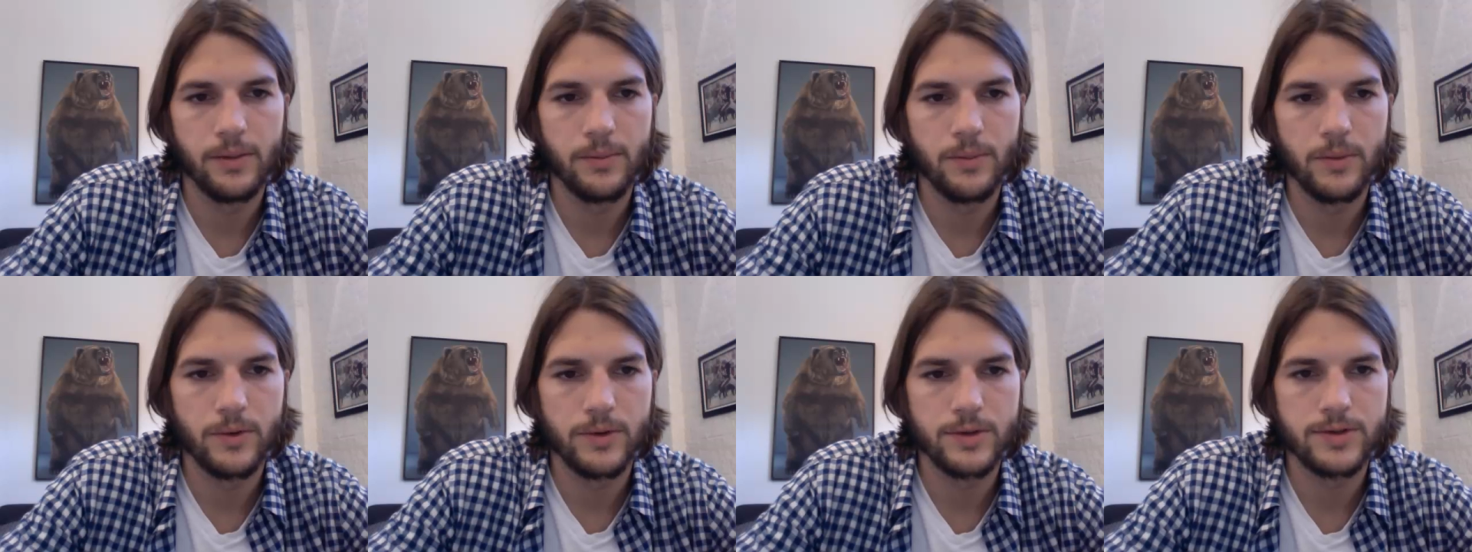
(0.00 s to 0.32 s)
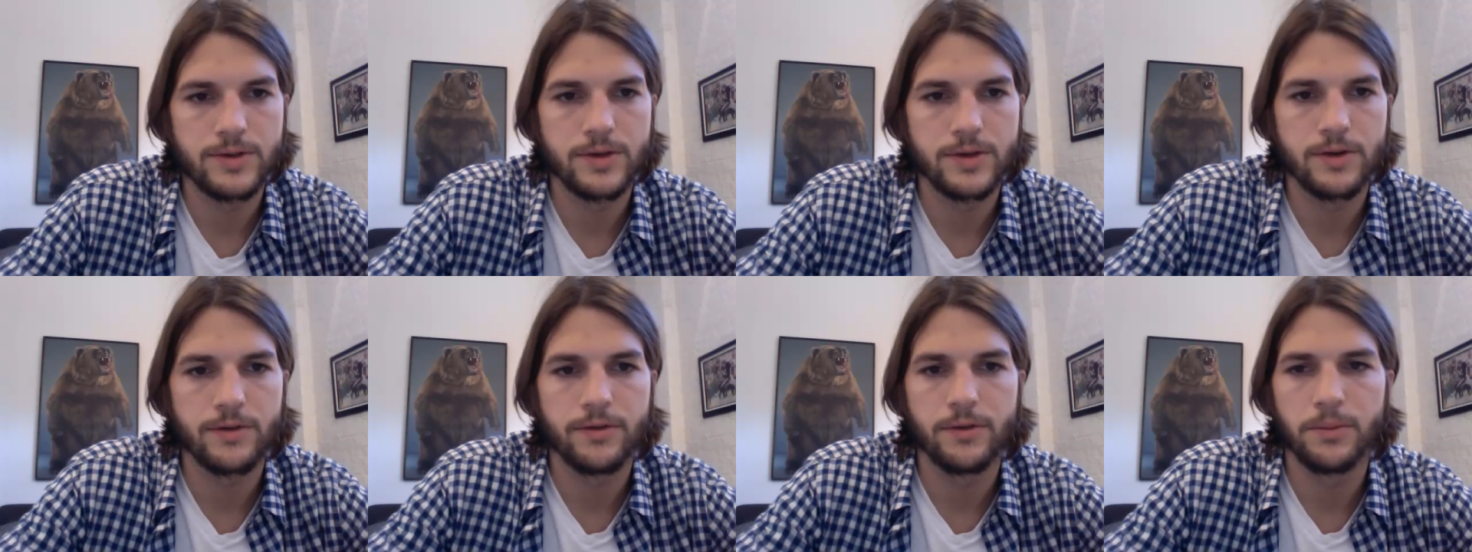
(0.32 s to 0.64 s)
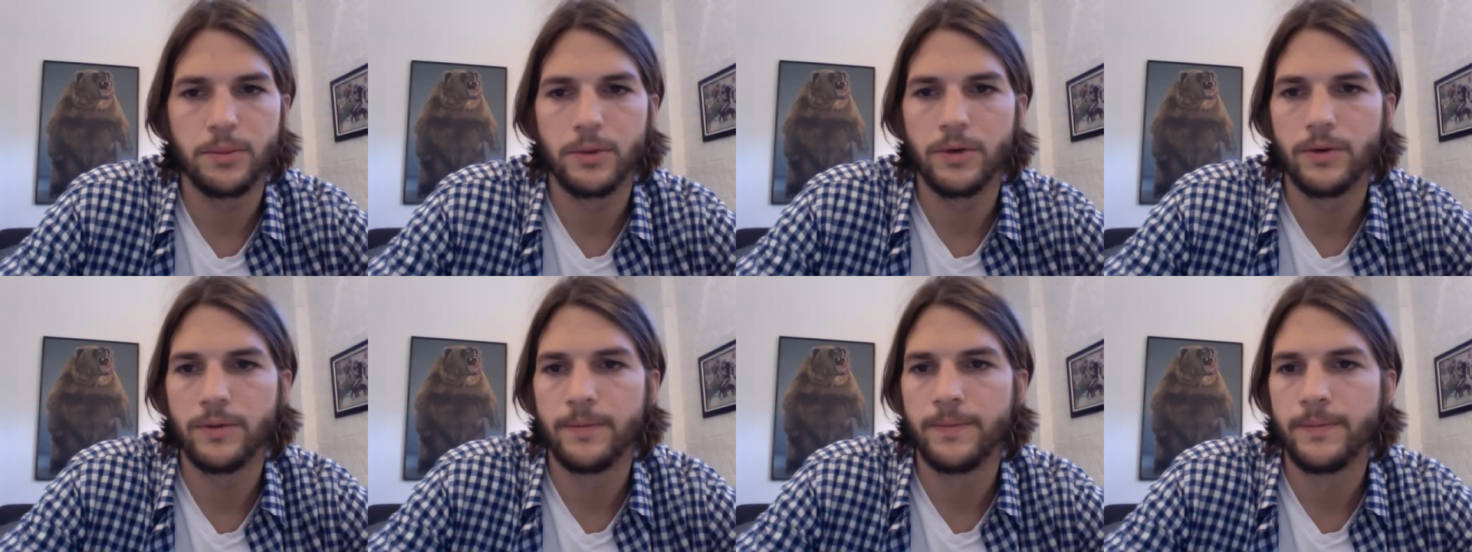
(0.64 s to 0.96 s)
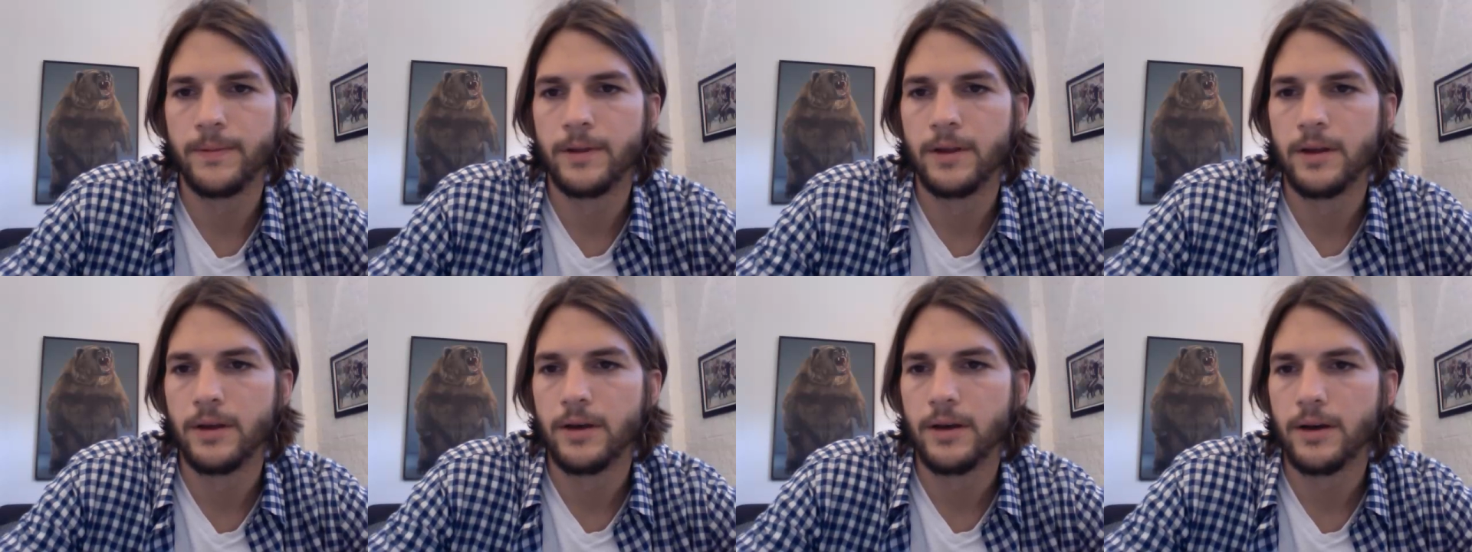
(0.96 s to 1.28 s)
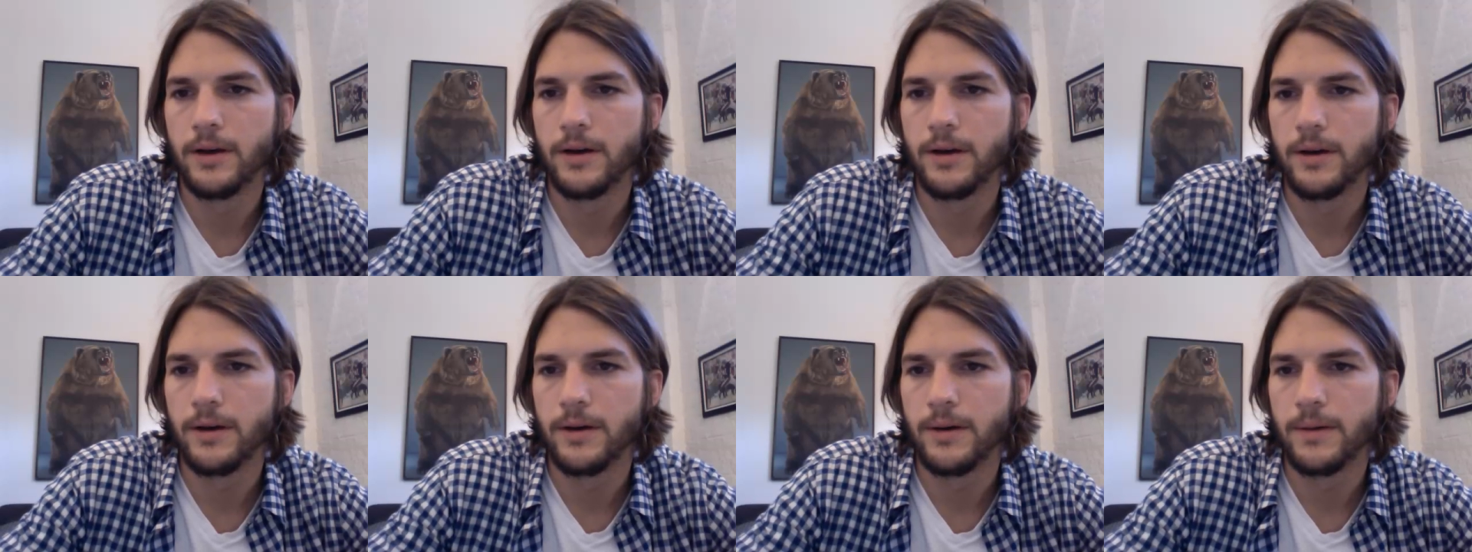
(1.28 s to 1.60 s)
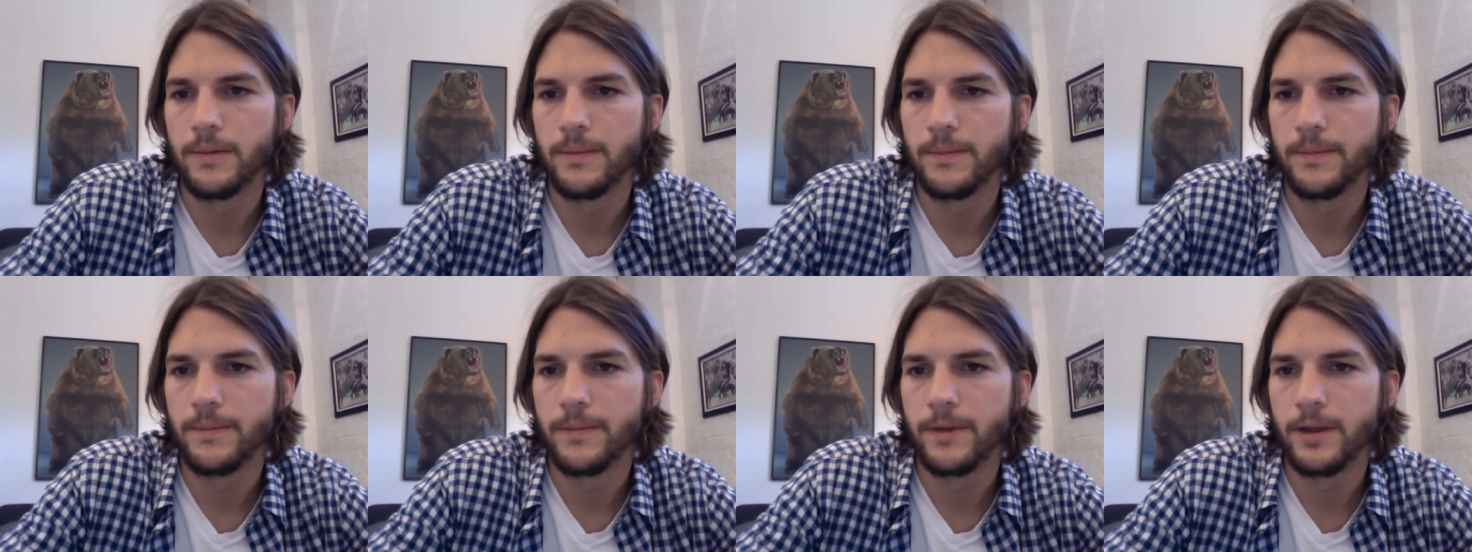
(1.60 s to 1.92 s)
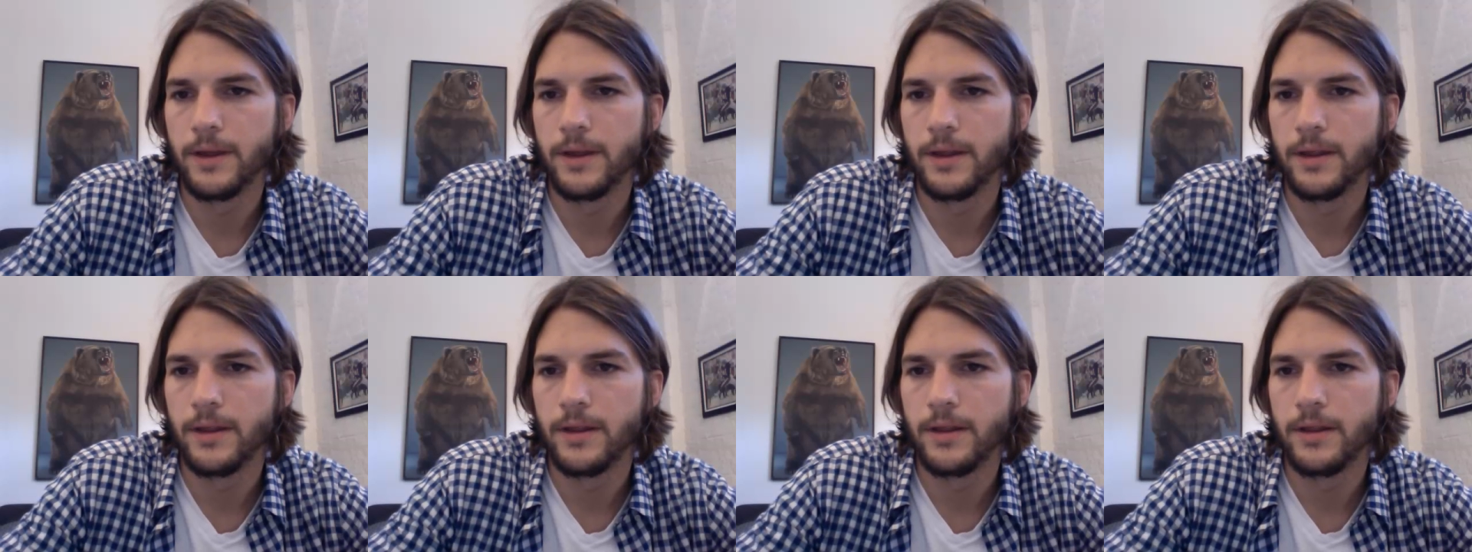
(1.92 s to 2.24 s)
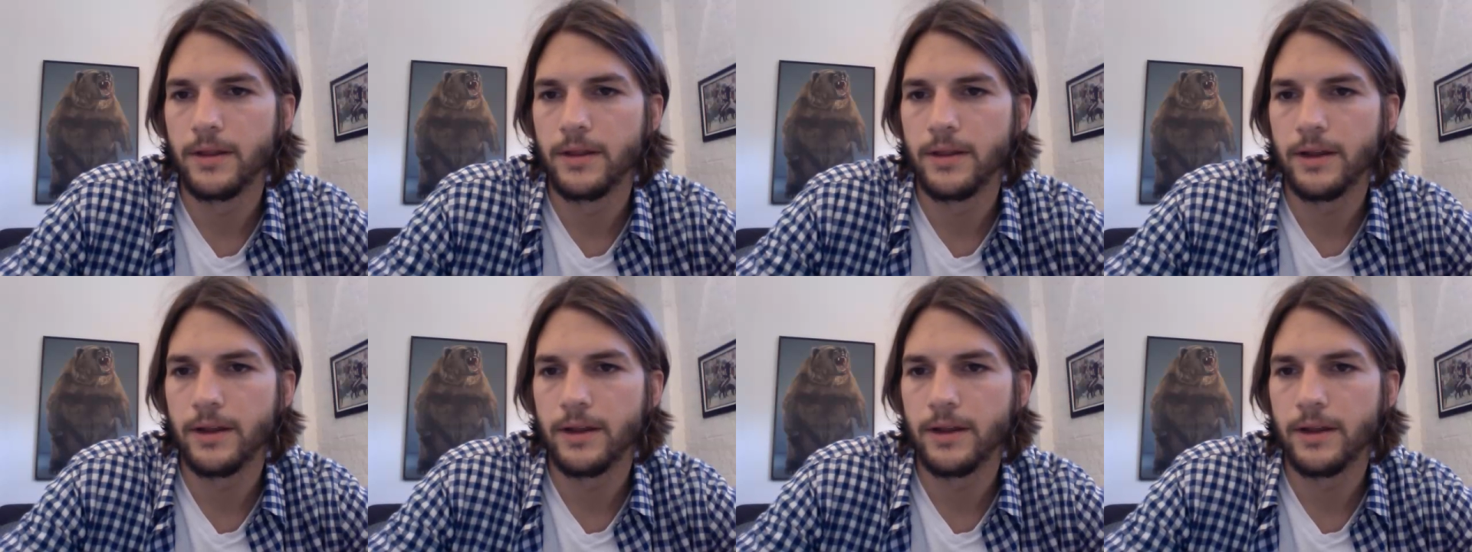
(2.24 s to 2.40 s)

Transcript: and more surfable. And